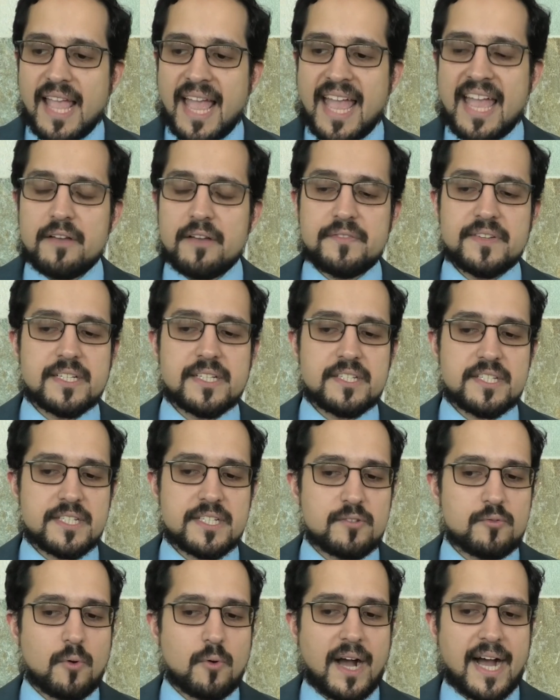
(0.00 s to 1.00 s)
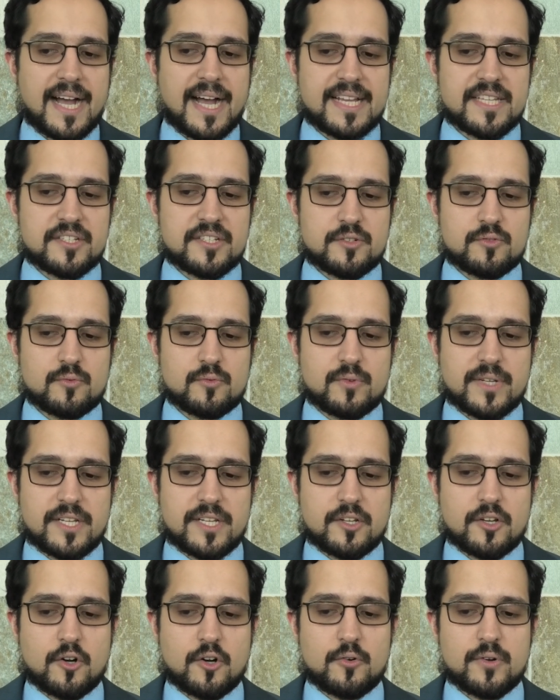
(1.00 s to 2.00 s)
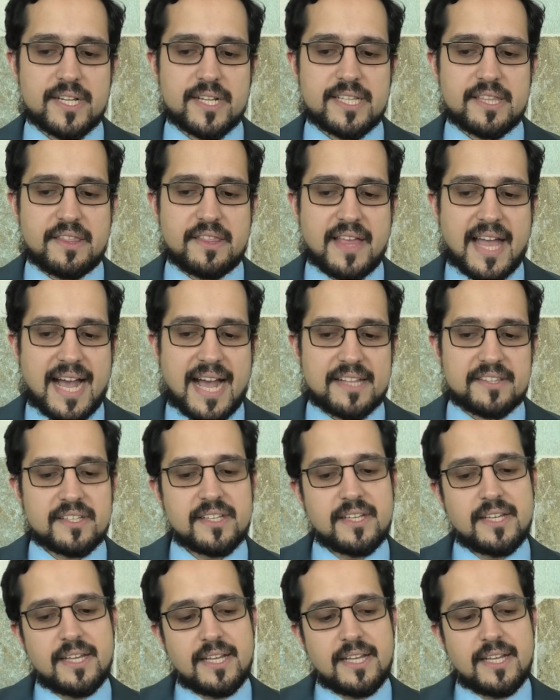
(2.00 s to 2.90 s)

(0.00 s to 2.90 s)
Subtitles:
Efficacy-wise, we noted that